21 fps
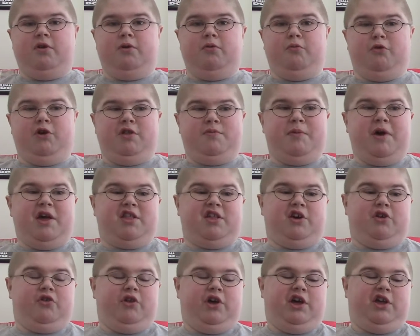was
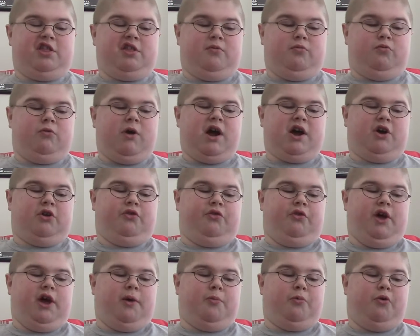basically some record
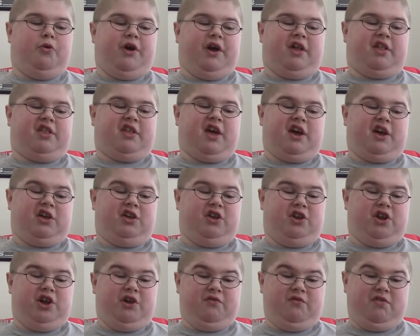label
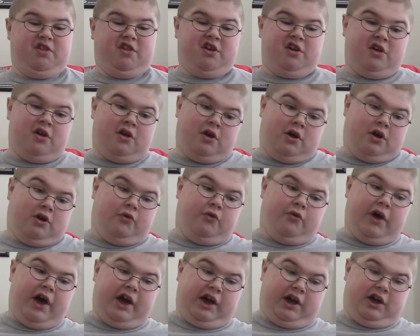executives,
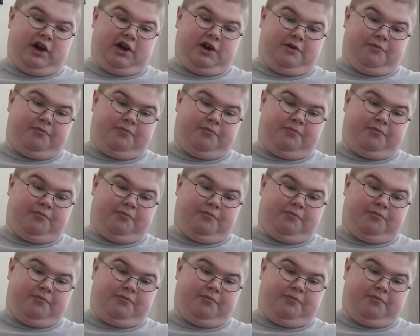like,